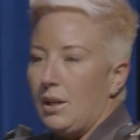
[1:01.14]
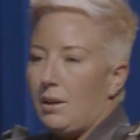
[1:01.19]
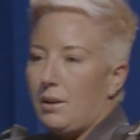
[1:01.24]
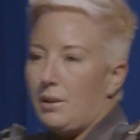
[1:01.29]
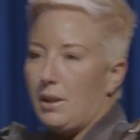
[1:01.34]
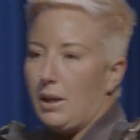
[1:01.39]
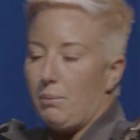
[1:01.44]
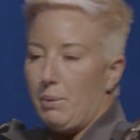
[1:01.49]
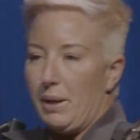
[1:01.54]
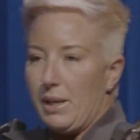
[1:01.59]

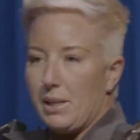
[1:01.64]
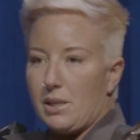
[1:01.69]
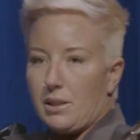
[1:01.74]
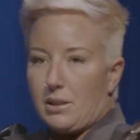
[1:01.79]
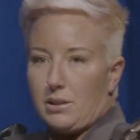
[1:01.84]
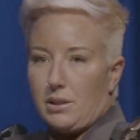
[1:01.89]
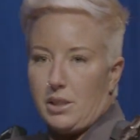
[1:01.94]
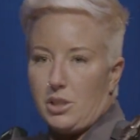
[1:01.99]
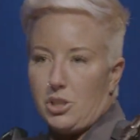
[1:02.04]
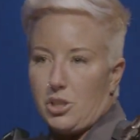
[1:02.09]
they
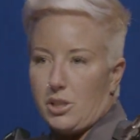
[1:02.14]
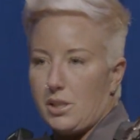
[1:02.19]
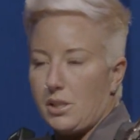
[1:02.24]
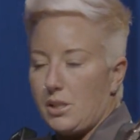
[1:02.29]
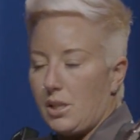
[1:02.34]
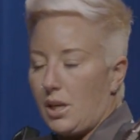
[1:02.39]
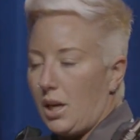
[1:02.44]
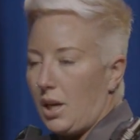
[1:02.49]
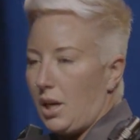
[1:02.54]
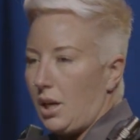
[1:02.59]
basically just
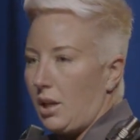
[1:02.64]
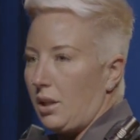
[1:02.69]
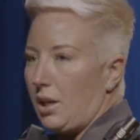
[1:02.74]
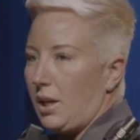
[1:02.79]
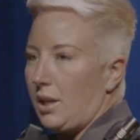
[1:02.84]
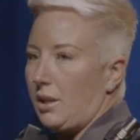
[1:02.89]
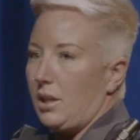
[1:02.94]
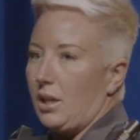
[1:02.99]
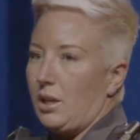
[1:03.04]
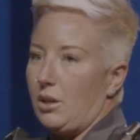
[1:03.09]
say
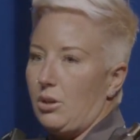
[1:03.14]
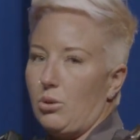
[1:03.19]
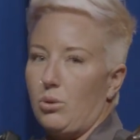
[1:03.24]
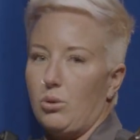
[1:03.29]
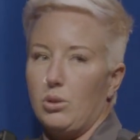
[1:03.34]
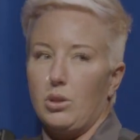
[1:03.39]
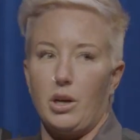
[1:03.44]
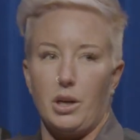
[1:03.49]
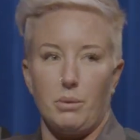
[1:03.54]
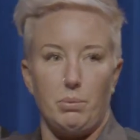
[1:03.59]
that they know a
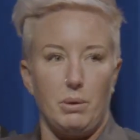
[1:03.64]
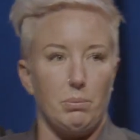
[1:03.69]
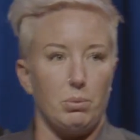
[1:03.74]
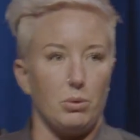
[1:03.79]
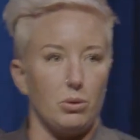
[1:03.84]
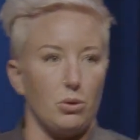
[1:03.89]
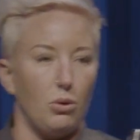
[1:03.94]
lot of people are